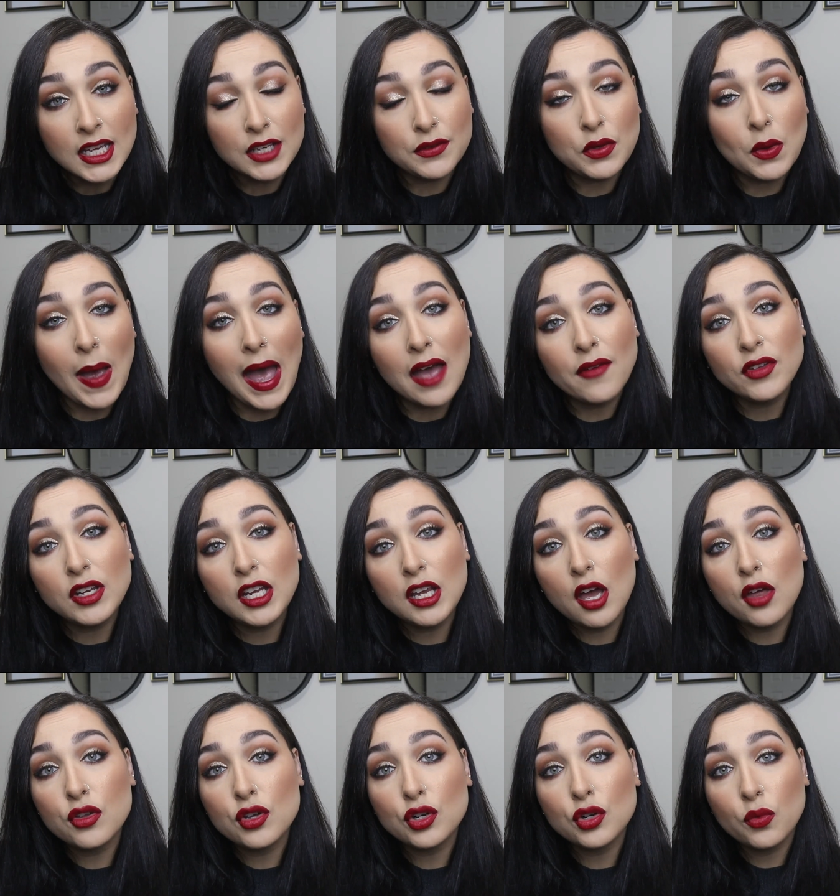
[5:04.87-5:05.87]
If you have any
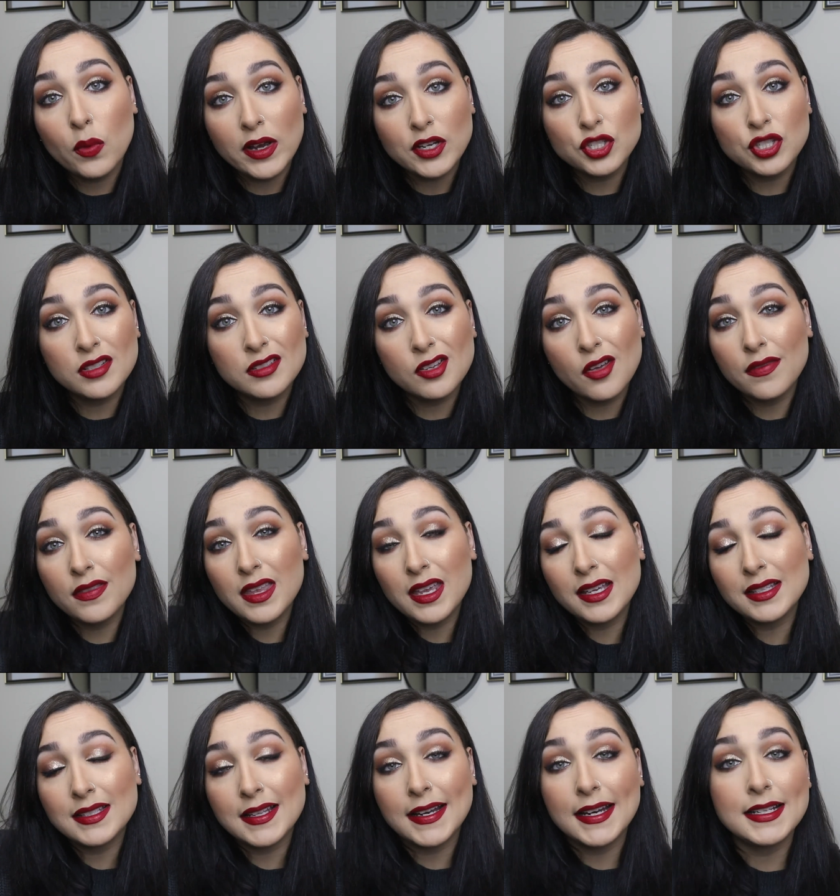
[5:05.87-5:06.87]
other questions on
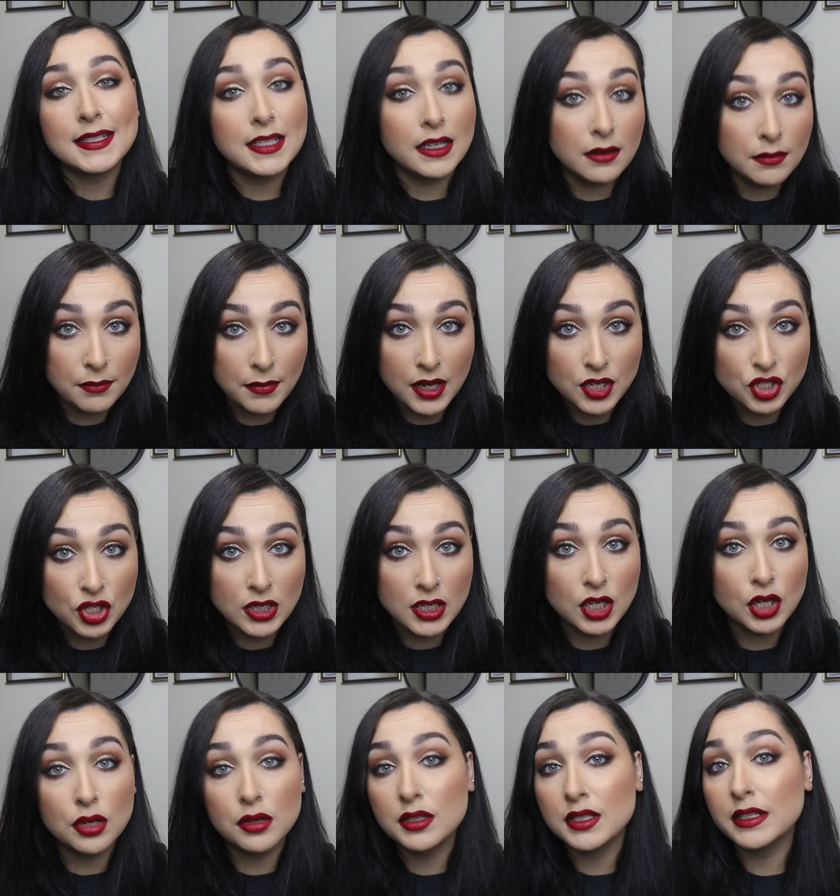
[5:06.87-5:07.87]
things that I didn't mention
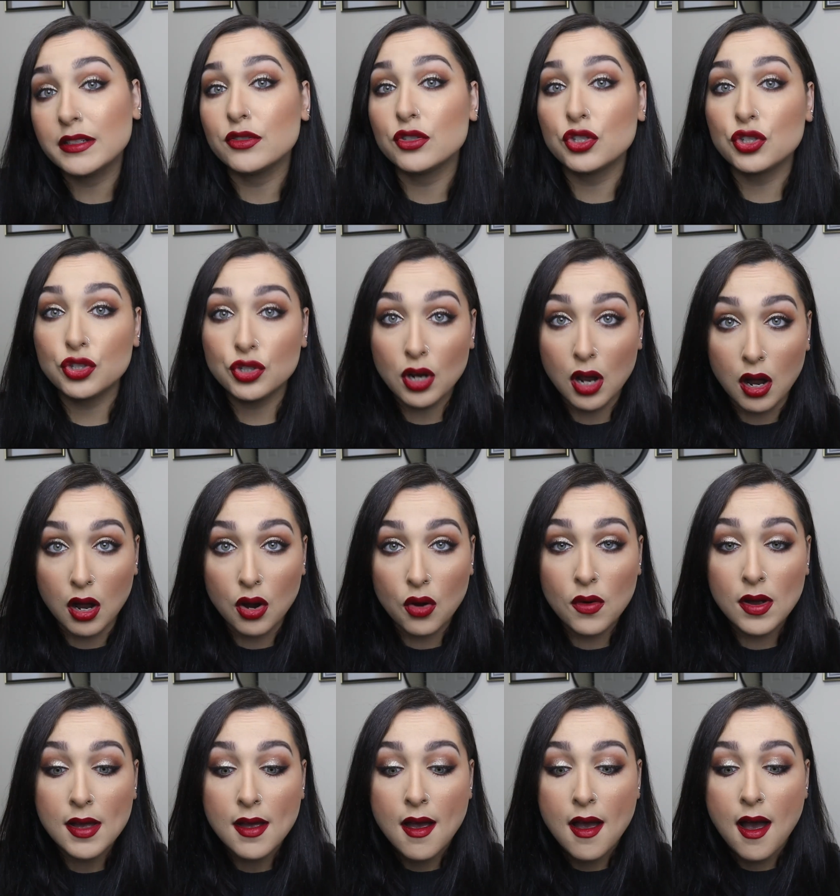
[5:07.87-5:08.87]
here or didn't
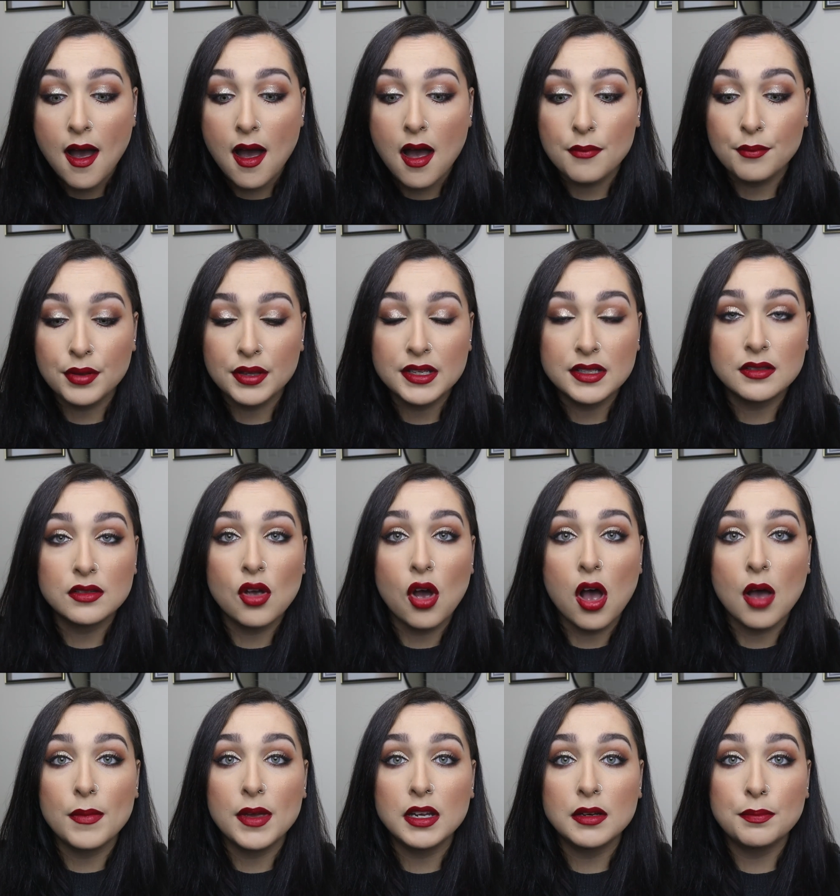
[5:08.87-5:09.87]
show, please
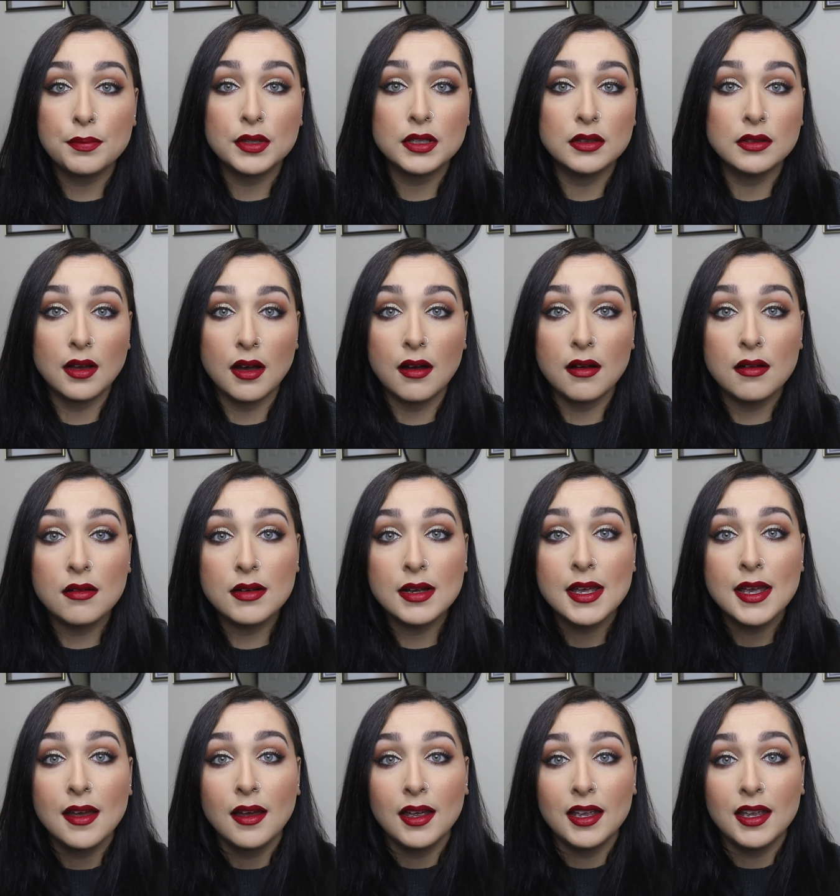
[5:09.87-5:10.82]
comment below.